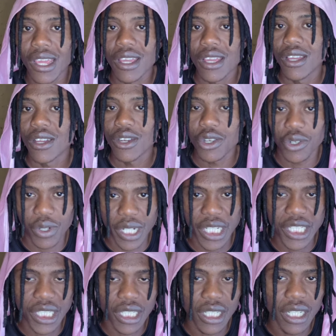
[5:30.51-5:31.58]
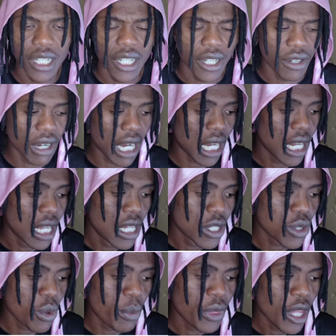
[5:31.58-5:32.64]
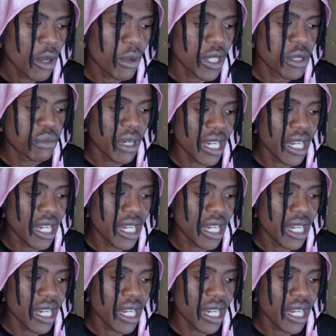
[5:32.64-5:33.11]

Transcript: So once price gave us this break below,